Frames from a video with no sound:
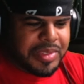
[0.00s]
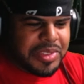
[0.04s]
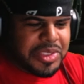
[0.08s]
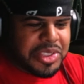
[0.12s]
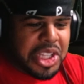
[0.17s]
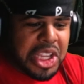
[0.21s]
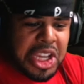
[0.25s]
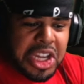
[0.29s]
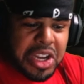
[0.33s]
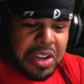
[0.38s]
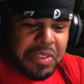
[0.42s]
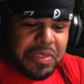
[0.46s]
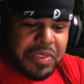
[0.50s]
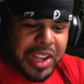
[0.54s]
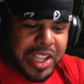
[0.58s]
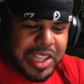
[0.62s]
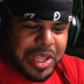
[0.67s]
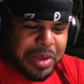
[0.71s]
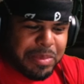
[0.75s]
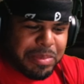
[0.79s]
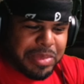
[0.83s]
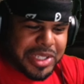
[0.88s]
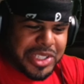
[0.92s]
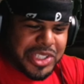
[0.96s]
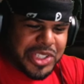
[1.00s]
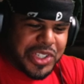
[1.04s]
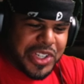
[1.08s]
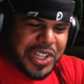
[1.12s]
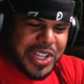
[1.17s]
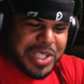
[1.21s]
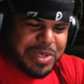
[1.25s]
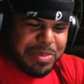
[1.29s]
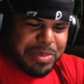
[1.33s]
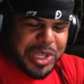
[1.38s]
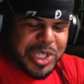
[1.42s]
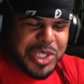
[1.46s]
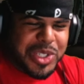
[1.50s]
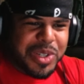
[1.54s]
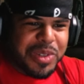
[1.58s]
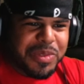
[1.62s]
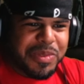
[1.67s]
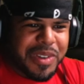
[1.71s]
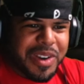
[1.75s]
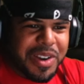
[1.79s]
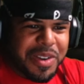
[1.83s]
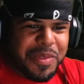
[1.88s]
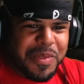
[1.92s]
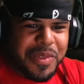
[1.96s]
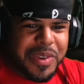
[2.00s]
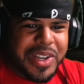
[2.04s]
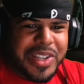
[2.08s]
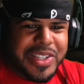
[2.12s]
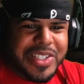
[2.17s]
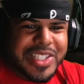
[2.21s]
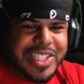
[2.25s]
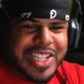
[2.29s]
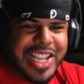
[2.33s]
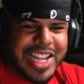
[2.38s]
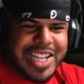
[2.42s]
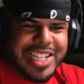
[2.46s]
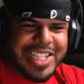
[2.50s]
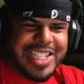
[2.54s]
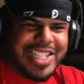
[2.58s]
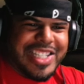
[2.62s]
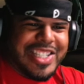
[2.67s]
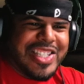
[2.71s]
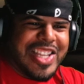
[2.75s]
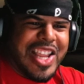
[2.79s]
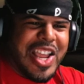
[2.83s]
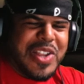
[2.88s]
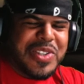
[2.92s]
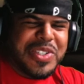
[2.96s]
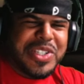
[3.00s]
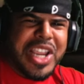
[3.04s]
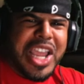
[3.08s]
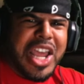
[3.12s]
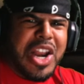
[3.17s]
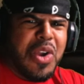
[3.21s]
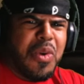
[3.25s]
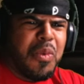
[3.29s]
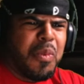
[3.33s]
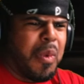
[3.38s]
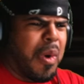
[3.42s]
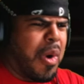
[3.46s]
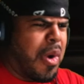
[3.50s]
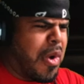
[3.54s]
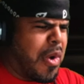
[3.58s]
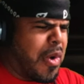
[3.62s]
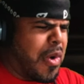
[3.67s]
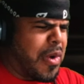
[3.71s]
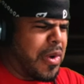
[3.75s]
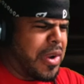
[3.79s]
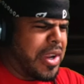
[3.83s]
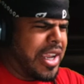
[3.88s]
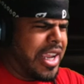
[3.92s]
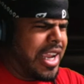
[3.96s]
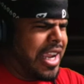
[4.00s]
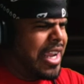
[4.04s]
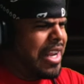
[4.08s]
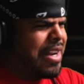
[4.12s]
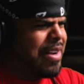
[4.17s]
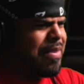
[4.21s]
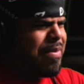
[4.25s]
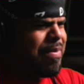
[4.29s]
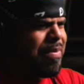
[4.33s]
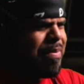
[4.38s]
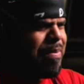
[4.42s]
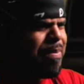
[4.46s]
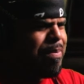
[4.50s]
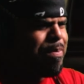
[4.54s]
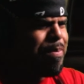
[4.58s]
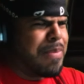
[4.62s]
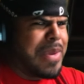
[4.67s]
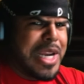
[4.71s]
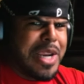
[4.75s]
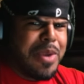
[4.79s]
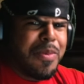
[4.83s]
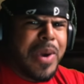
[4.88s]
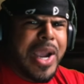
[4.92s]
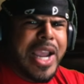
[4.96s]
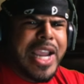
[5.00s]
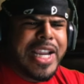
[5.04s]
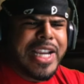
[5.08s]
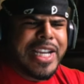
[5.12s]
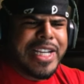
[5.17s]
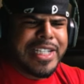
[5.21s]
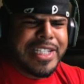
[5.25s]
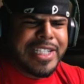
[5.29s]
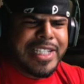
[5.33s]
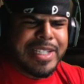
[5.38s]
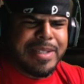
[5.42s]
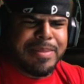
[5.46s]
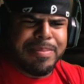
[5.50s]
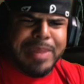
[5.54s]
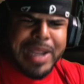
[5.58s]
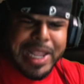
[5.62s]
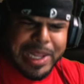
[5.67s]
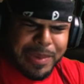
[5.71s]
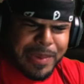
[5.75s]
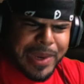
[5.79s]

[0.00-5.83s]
Think of nothing but drugs, make sure for everyone else. That sounds kind of wrong in many ways, by the